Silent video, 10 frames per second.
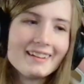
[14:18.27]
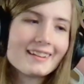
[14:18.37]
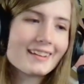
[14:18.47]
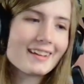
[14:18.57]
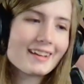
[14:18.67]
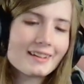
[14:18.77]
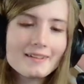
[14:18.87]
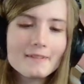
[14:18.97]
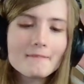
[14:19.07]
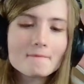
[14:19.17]
yeah,
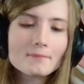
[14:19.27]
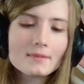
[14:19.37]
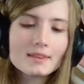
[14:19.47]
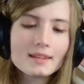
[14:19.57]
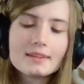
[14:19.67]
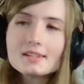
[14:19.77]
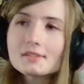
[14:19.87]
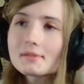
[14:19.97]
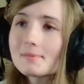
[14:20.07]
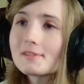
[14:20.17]
this
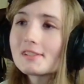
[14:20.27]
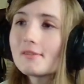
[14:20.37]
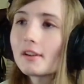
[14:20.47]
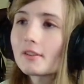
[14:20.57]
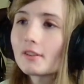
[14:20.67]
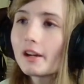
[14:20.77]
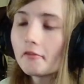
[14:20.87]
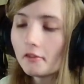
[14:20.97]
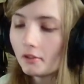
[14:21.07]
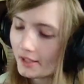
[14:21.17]
specific
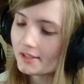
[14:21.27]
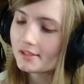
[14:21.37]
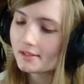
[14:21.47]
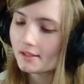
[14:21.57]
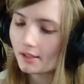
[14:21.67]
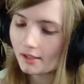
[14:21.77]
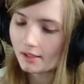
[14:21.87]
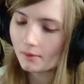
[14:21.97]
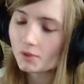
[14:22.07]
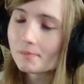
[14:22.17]
rifle
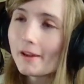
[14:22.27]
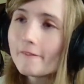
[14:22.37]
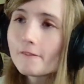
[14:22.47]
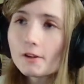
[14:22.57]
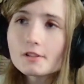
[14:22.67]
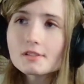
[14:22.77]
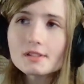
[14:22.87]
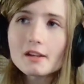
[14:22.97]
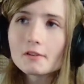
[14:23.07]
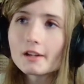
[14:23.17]
was my first
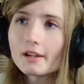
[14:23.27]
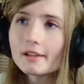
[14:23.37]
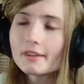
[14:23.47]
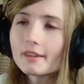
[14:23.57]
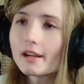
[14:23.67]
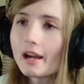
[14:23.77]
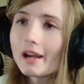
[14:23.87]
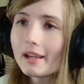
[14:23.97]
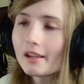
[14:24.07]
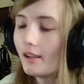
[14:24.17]
ever gun that
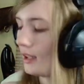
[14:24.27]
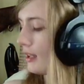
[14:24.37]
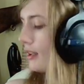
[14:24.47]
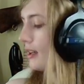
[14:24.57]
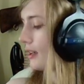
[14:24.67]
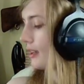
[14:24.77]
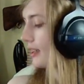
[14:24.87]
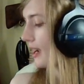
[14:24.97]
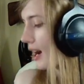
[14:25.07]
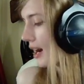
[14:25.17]
I
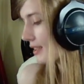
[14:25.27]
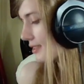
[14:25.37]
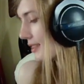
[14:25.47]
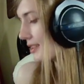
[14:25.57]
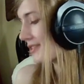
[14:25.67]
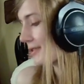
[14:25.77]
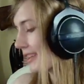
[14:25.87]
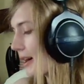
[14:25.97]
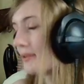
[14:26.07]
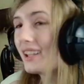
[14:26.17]
got, and it's what
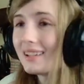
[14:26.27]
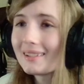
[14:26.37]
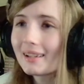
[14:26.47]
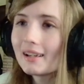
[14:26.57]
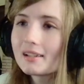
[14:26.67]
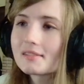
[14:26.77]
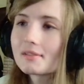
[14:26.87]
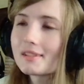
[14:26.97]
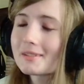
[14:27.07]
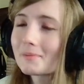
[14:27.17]
got me into guns.
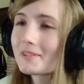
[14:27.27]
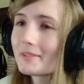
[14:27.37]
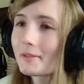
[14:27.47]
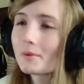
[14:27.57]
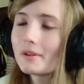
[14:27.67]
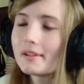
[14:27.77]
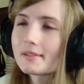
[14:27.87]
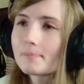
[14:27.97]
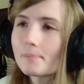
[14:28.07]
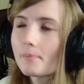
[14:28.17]
So this specific one
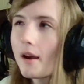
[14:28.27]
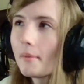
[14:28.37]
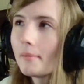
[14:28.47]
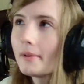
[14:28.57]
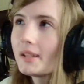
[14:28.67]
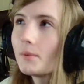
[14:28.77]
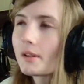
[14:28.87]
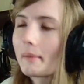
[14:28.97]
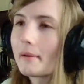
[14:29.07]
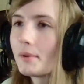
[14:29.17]
is probably one
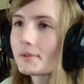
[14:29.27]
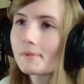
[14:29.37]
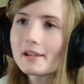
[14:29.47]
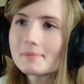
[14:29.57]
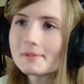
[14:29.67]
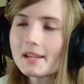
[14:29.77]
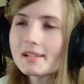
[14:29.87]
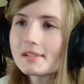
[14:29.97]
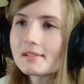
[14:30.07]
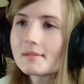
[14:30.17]
of my most prized
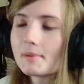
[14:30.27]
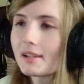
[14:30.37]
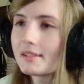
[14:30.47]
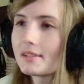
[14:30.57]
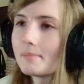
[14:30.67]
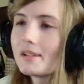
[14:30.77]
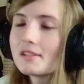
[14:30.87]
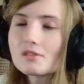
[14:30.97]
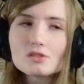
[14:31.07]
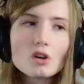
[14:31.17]
possessions because it
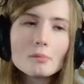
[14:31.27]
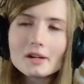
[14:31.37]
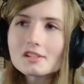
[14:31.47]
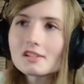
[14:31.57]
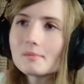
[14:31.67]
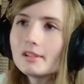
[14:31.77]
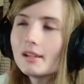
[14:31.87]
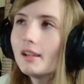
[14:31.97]
means so much to me.